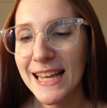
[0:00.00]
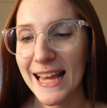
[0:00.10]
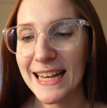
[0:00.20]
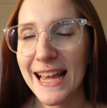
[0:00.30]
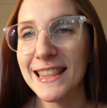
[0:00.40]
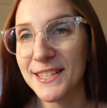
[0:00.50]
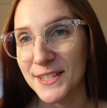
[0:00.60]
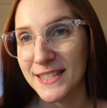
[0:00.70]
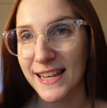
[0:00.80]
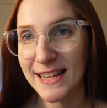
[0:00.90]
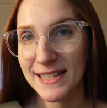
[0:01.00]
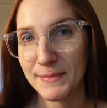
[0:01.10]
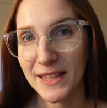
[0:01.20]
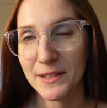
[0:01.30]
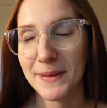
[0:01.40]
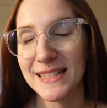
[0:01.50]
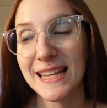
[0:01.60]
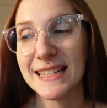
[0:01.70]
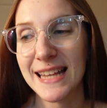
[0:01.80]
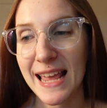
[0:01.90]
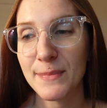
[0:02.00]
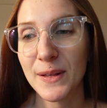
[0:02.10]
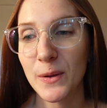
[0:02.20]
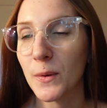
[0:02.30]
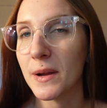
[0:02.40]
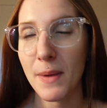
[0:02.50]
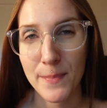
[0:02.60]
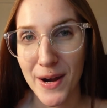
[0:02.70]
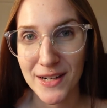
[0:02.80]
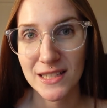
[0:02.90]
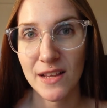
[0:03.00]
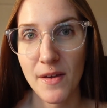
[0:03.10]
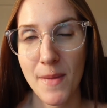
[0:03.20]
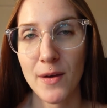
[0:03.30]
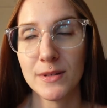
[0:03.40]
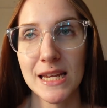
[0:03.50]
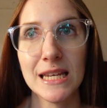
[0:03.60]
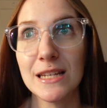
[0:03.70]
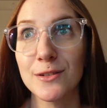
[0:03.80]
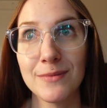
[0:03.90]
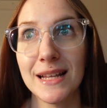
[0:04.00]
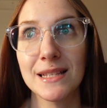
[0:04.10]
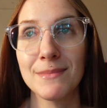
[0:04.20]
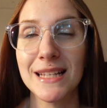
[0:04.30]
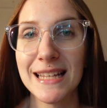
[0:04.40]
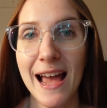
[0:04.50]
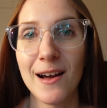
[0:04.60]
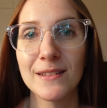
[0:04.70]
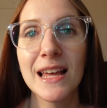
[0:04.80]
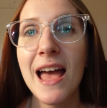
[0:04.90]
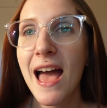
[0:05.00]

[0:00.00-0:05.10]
And again, this just stays in my little bedside table or in my purse if I'm out and need to write something down.